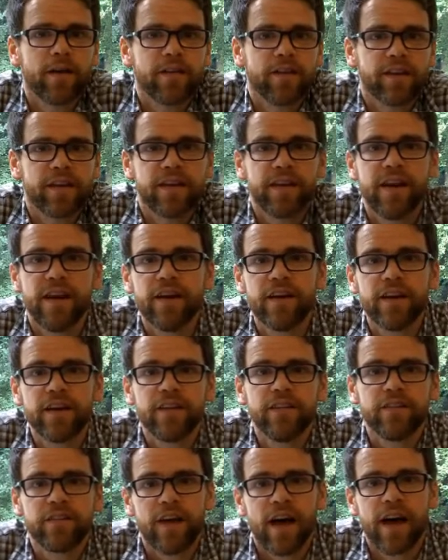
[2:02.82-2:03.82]
of the
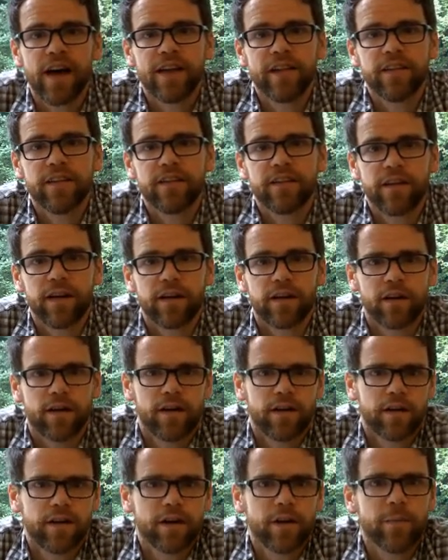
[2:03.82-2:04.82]
Canaries Islands
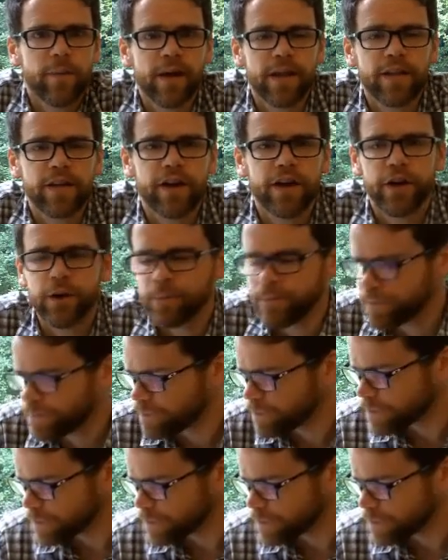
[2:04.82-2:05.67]
archipelago,